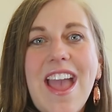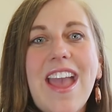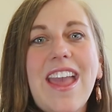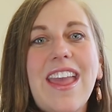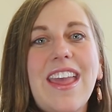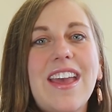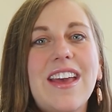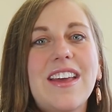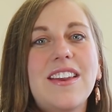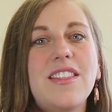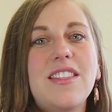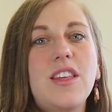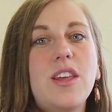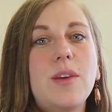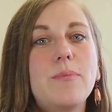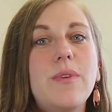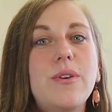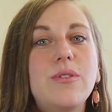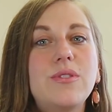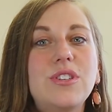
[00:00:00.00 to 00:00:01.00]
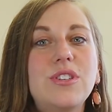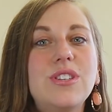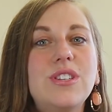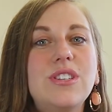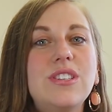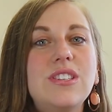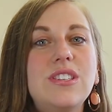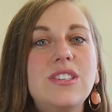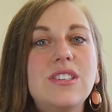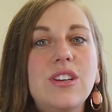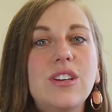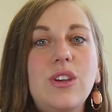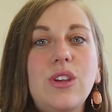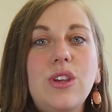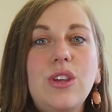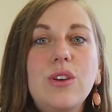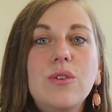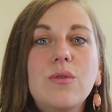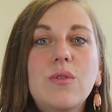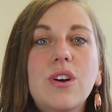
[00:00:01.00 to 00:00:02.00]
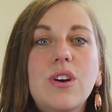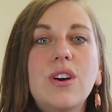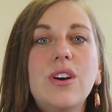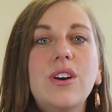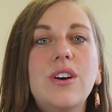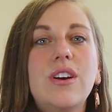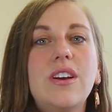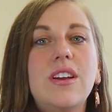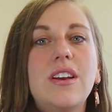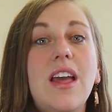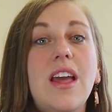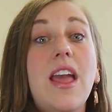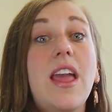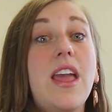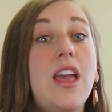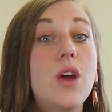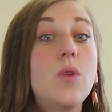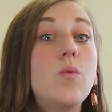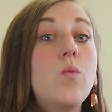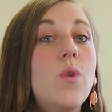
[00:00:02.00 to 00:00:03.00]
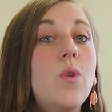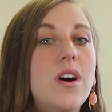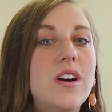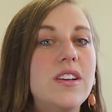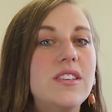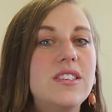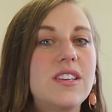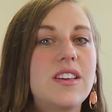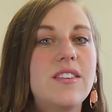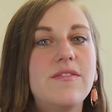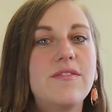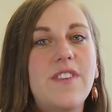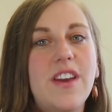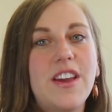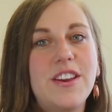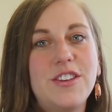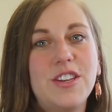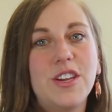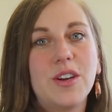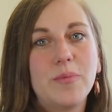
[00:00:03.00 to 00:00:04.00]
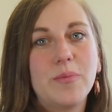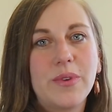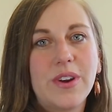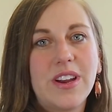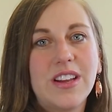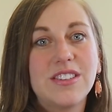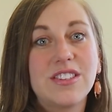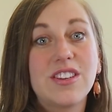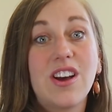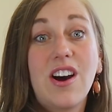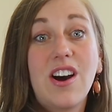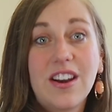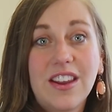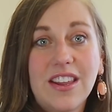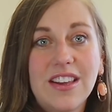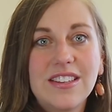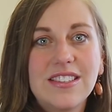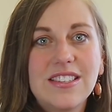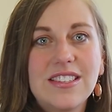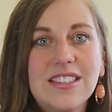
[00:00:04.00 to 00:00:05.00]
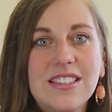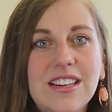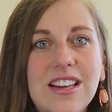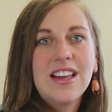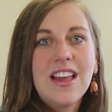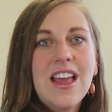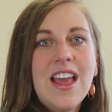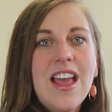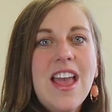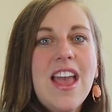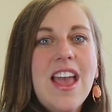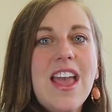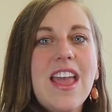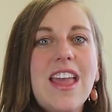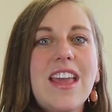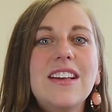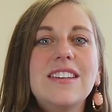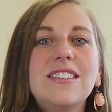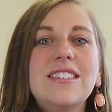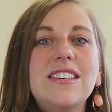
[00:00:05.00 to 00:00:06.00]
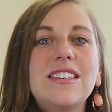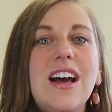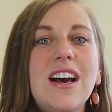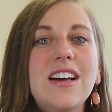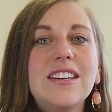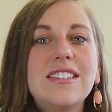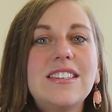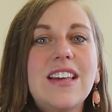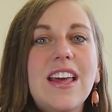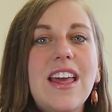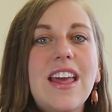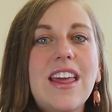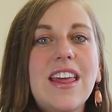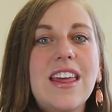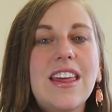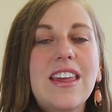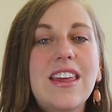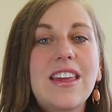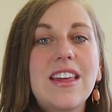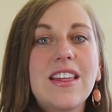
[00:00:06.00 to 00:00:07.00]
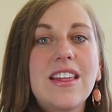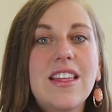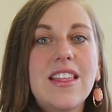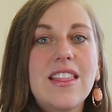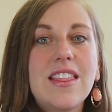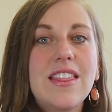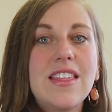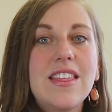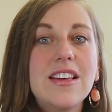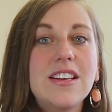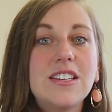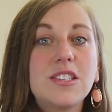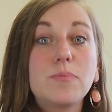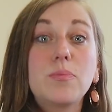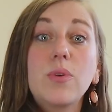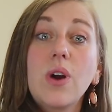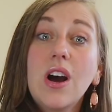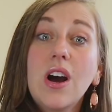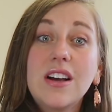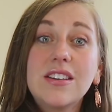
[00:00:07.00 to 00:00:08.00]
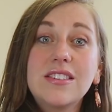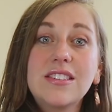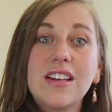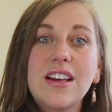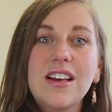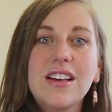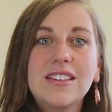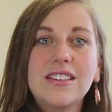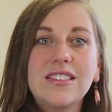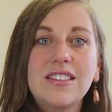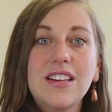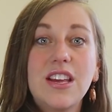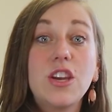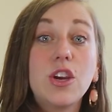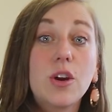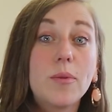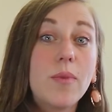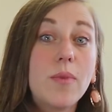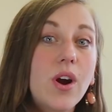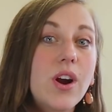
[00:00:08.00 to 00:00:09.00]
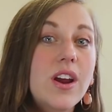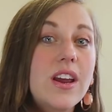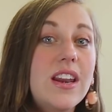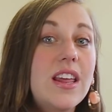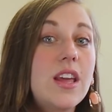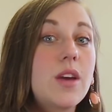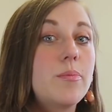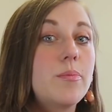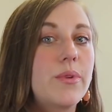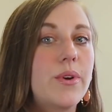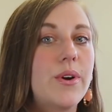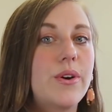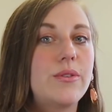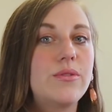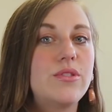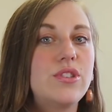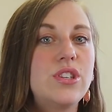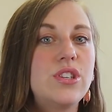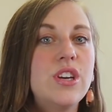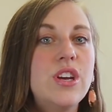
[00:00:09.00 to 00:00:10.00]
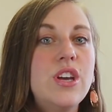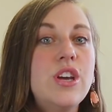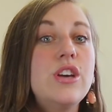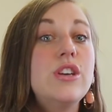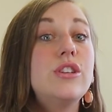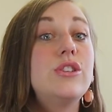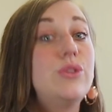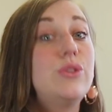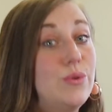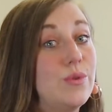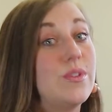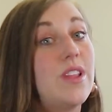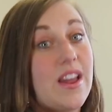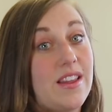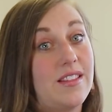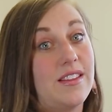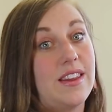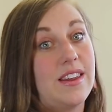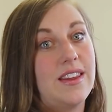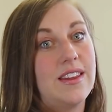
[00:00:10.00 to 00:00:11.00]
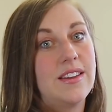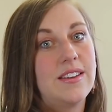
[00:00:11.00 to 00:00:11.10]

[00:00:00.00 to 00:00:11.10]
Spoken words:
and the emotions you could and want to convey to your brand's audience, and to not take this process in your marketing approach too lightly.